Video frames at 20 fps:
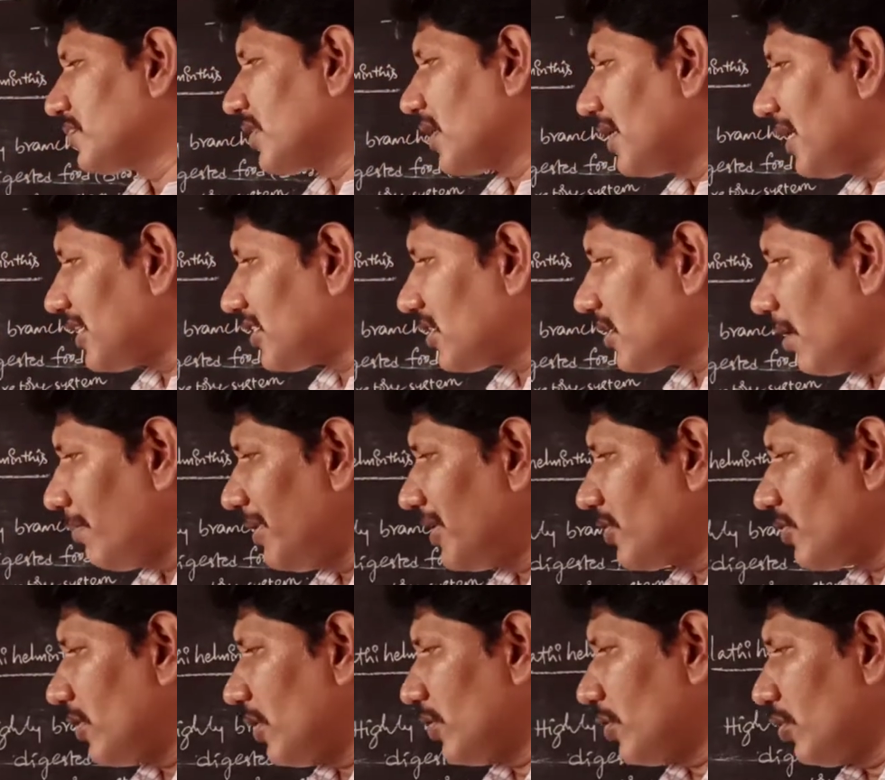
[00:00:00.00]
Next, coming
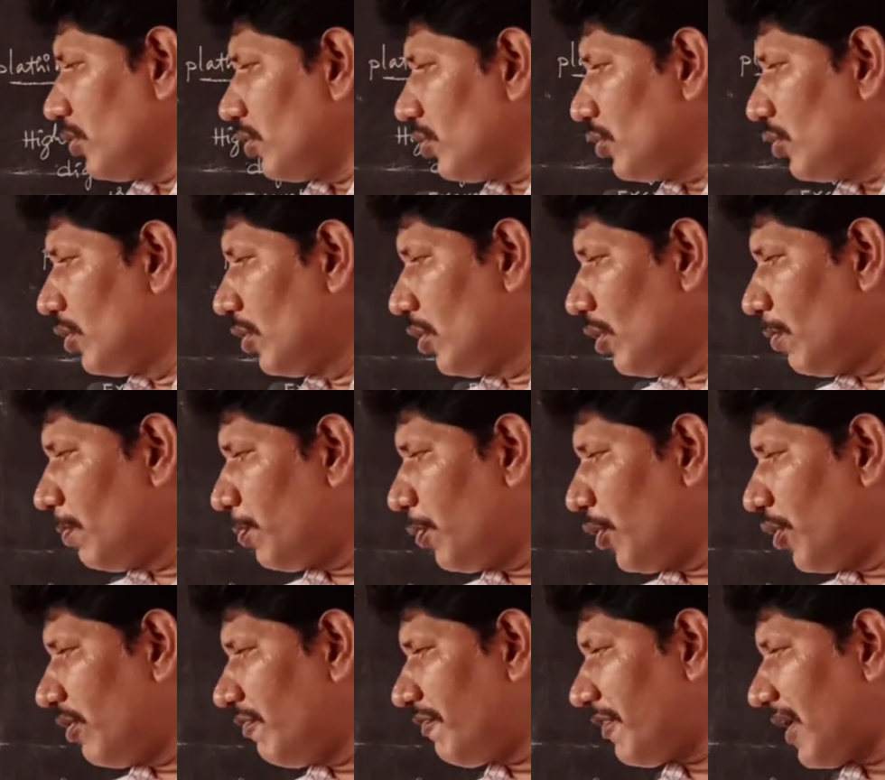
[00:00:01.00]
to the
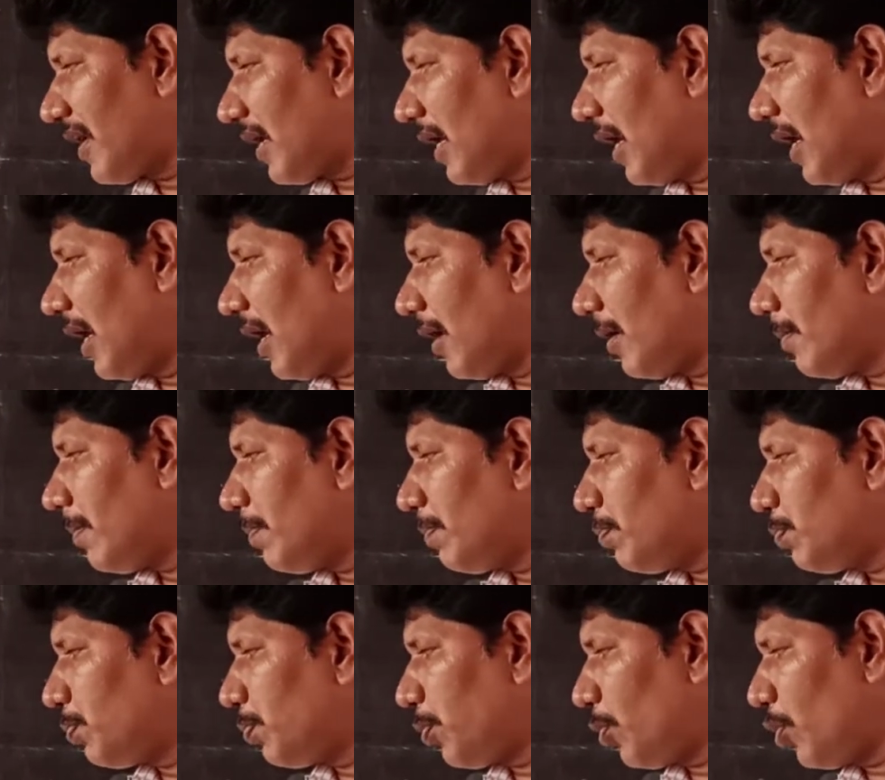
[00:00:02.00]

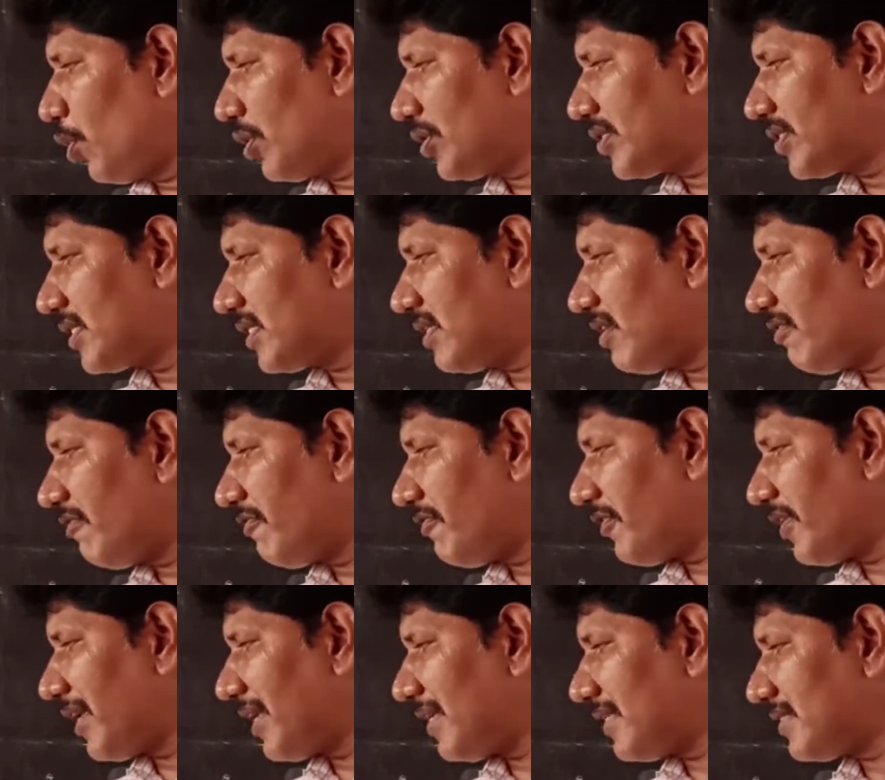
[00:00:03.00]
Porifera, pores
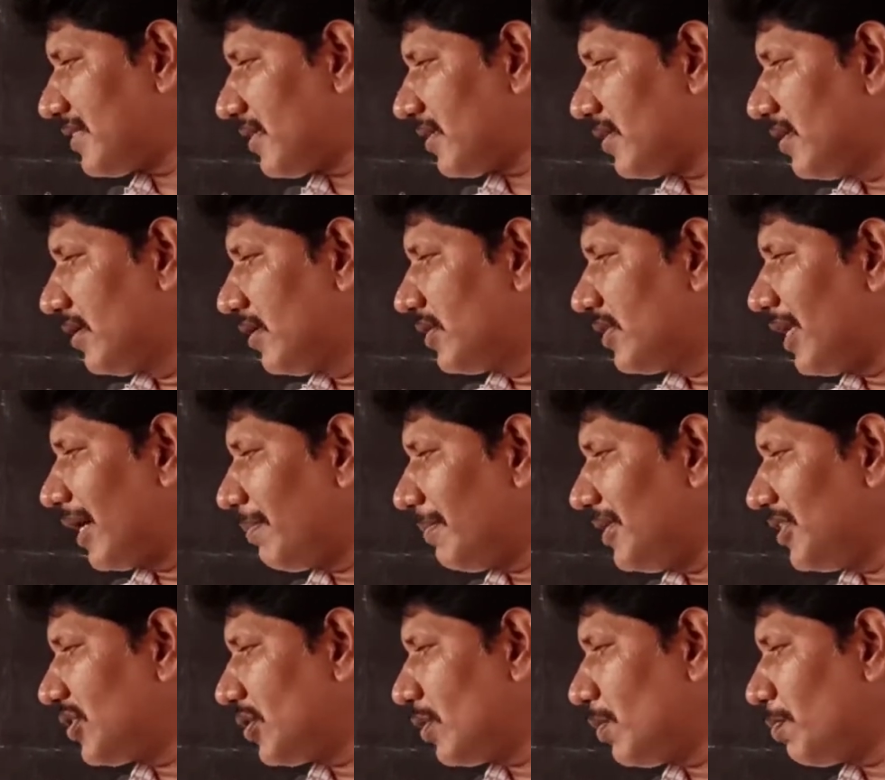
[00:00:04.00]
pharex. That
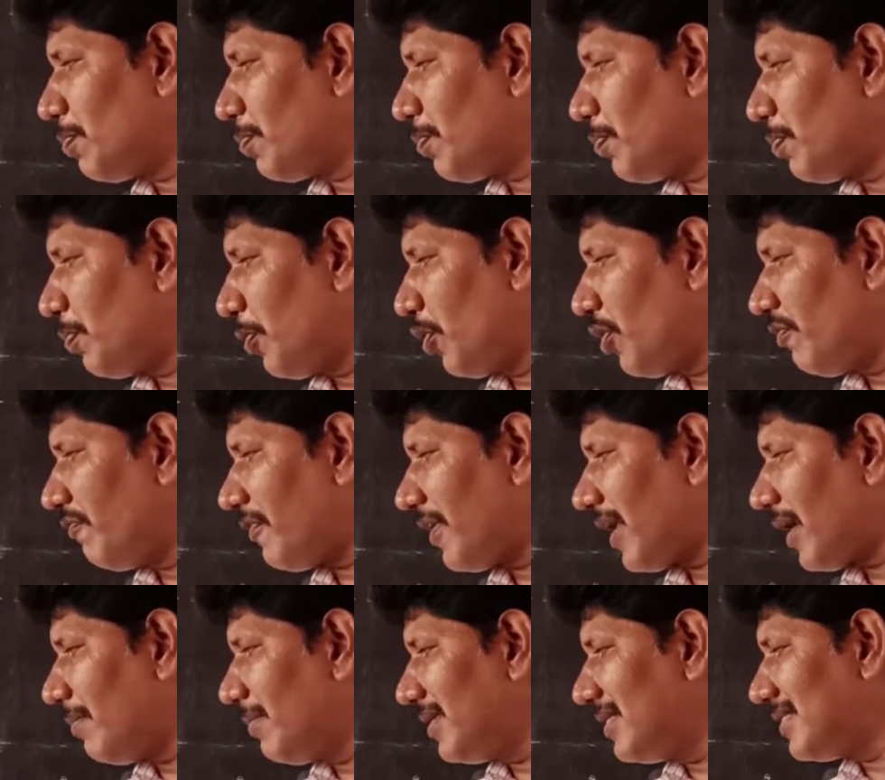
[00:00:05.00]
means
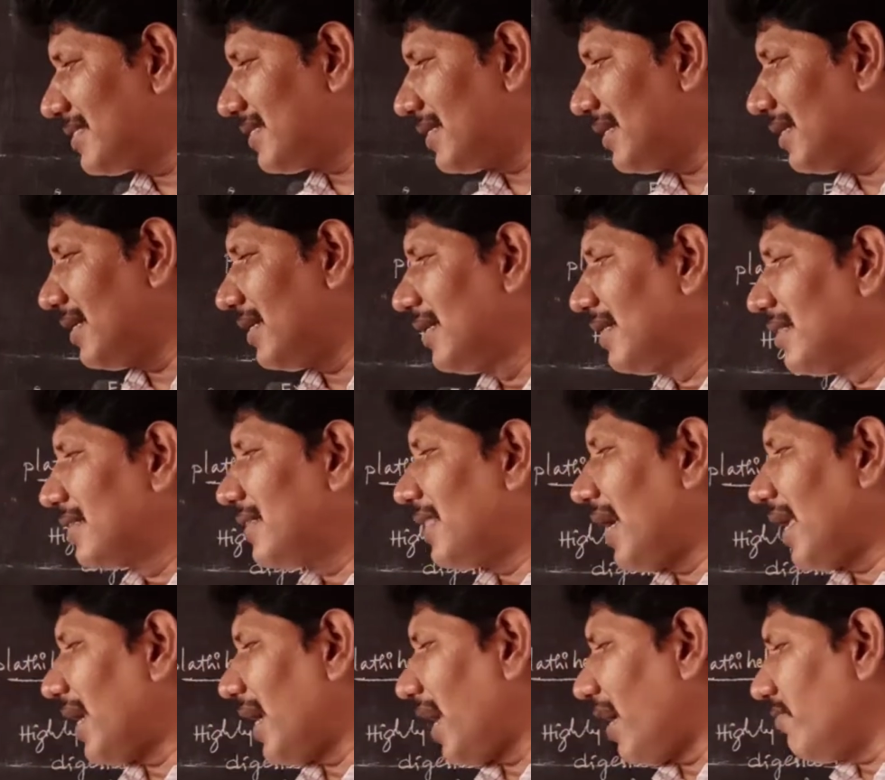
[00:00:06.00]
Porifera means they
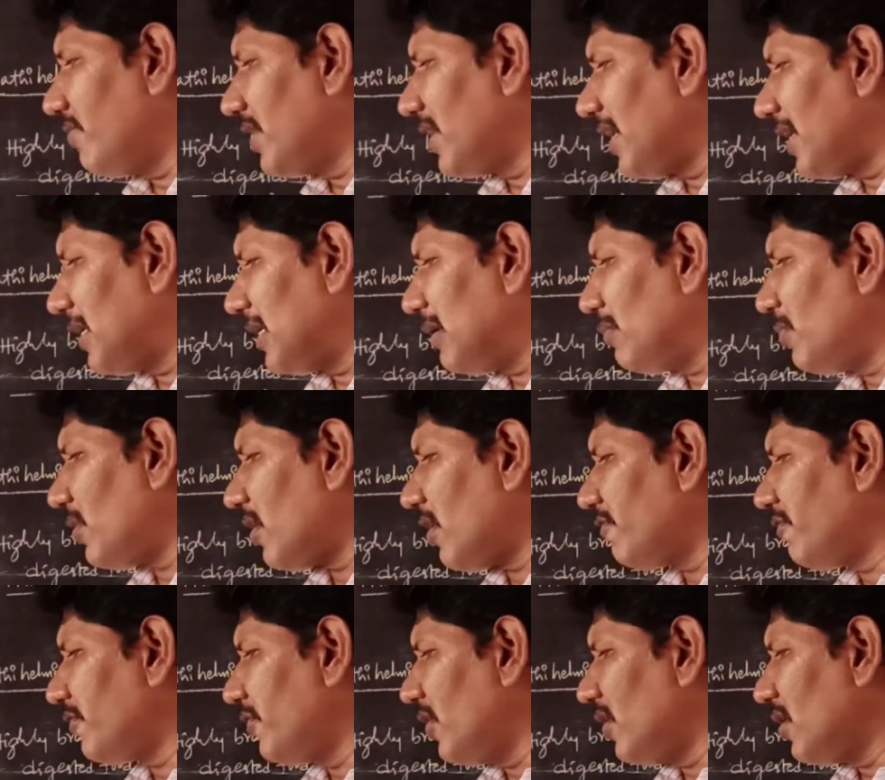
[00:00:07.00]
are having a number
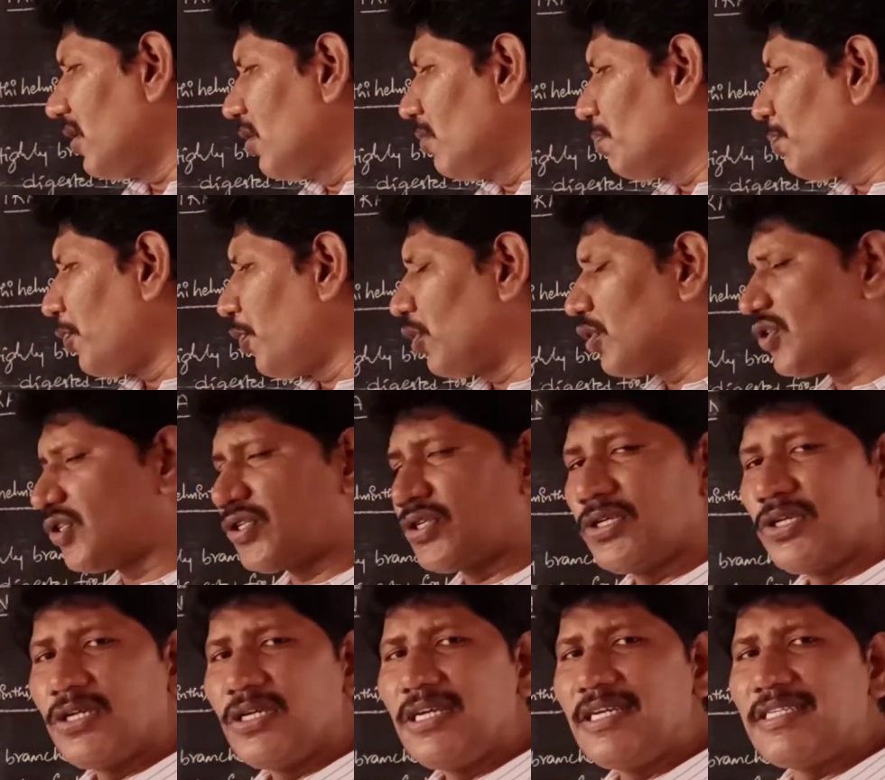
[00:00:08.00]
of
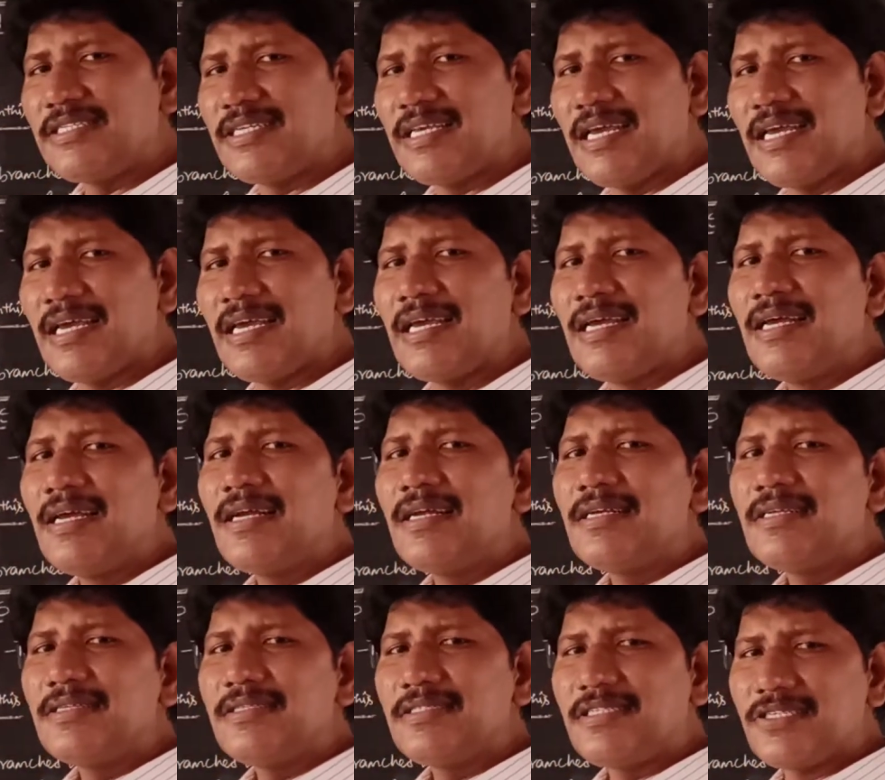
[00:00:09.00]
pores. It is
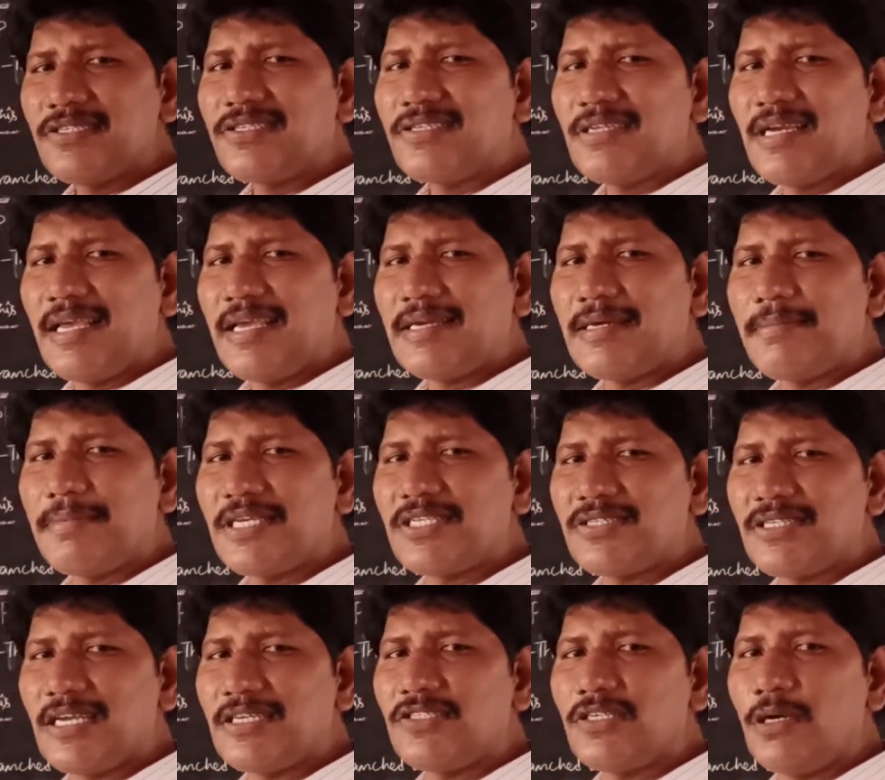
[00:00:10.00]
a just like the
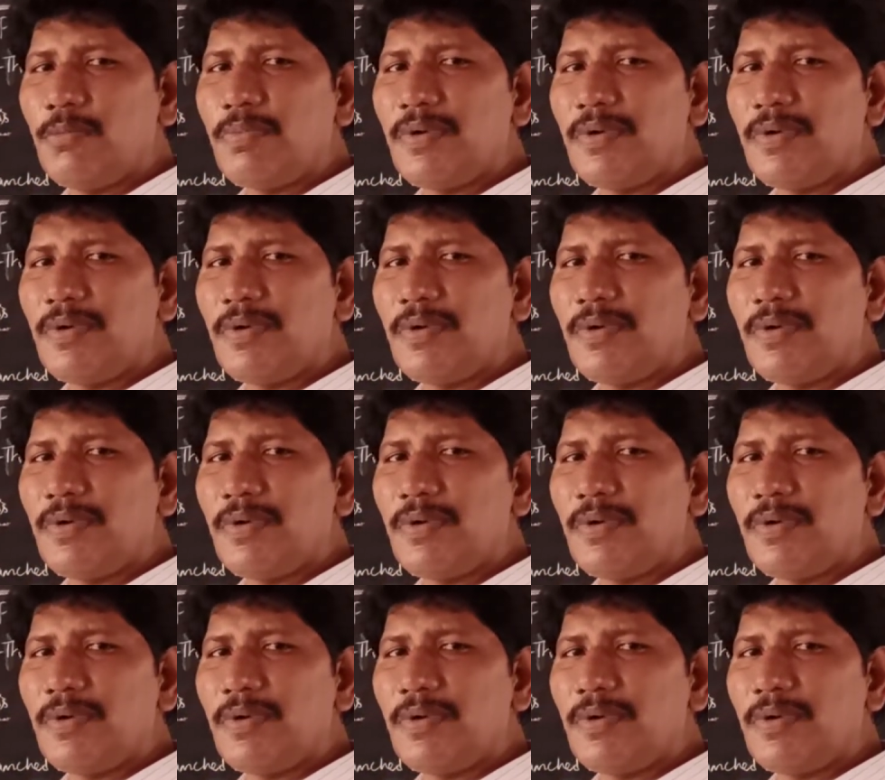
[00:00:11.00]
best example